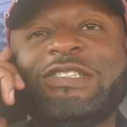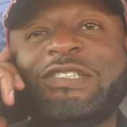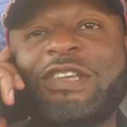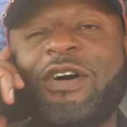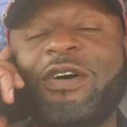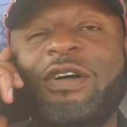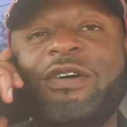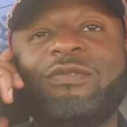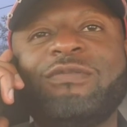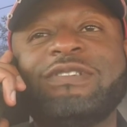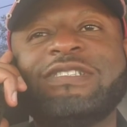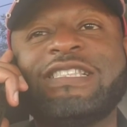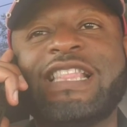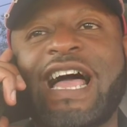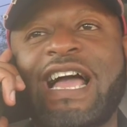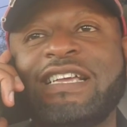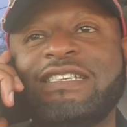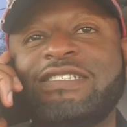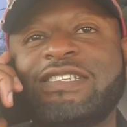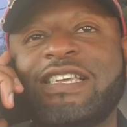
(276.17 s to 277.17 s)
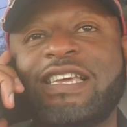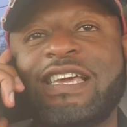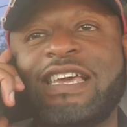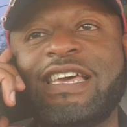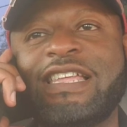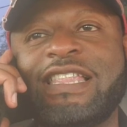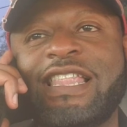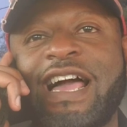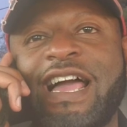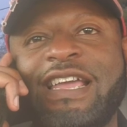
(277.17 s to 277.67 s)
so it was light
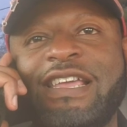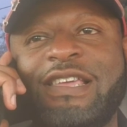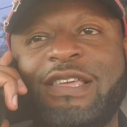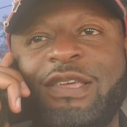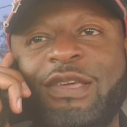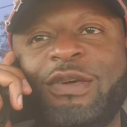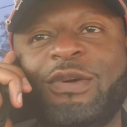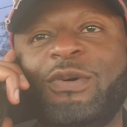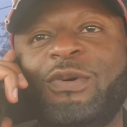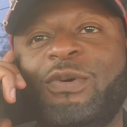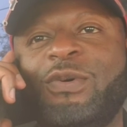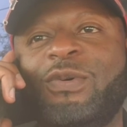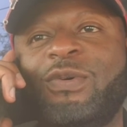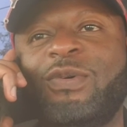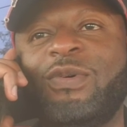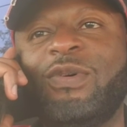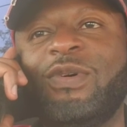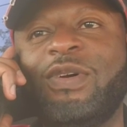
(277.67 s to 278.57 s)
skin like you